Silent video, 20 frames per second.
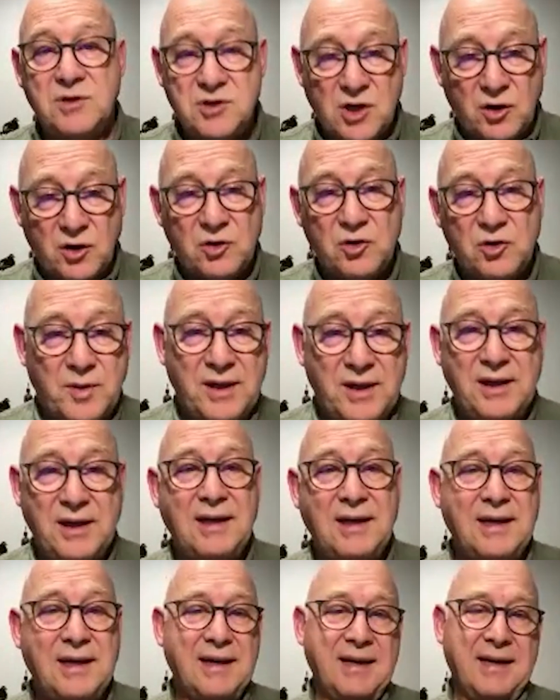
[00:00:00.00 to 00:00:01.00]
Don't
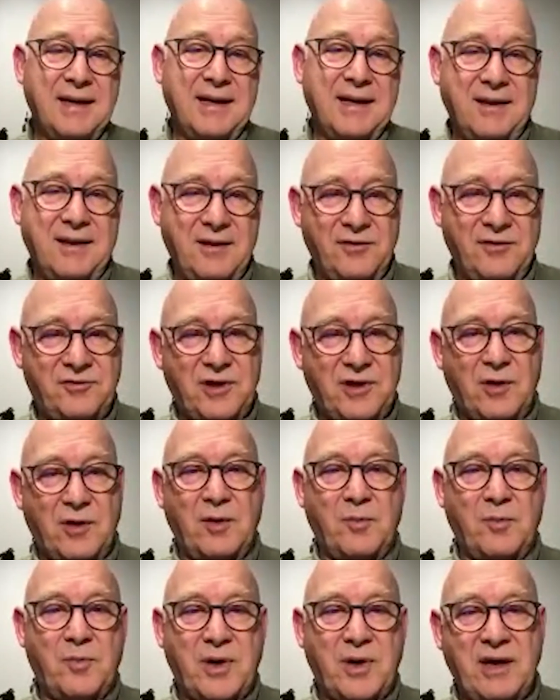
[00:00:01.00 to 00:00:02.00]
be the
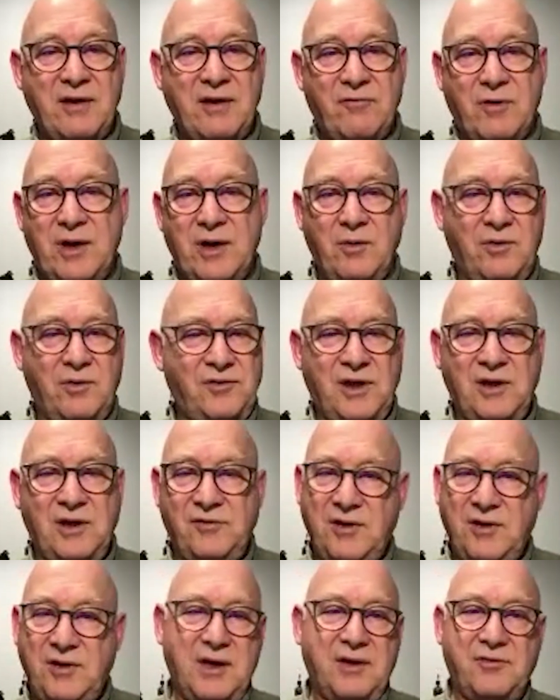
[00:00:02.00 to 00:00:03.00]
stoic, brave one who
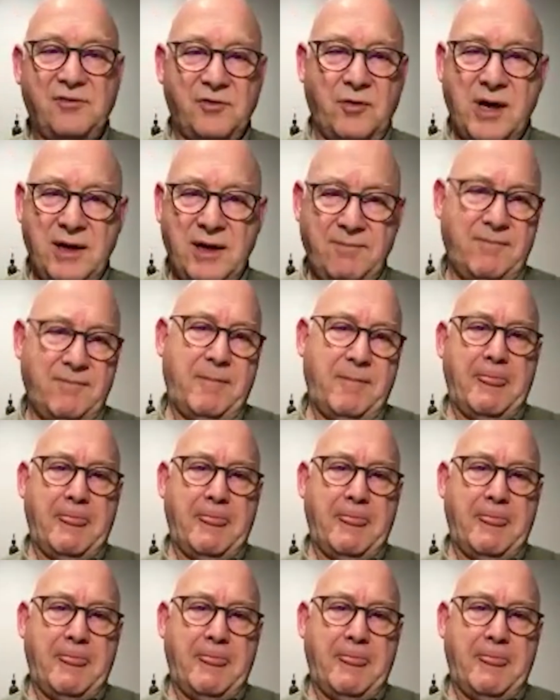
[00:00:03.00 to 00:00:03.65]
says, yeah, it's all right,